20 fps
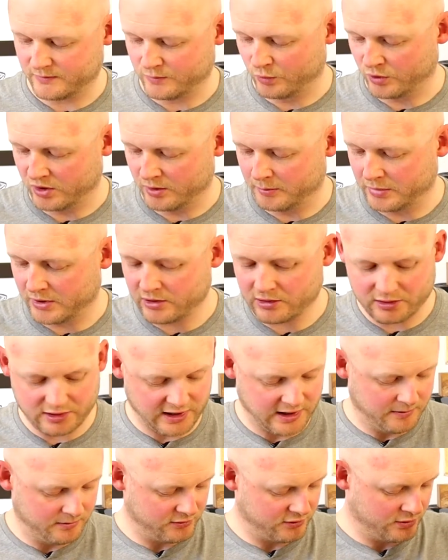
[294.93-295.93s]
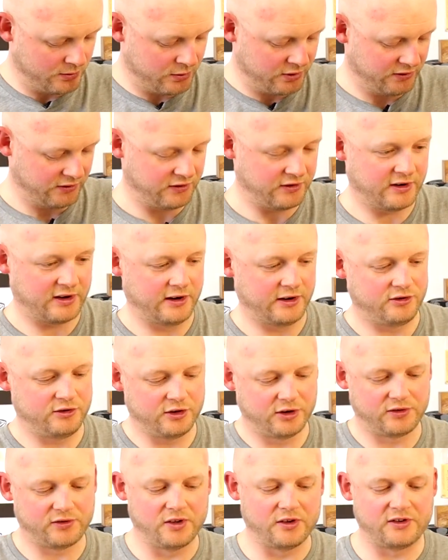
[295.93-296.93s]
We're going to park him to one side
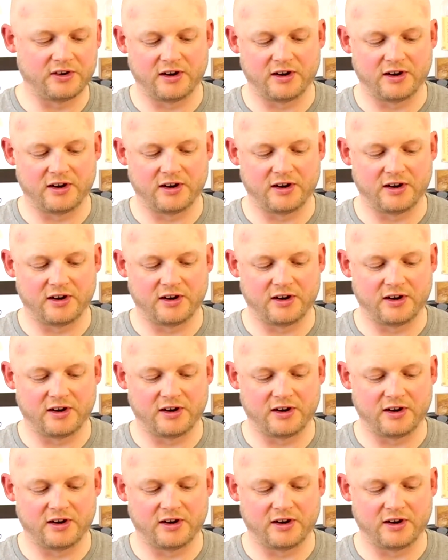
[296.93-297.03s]
just for the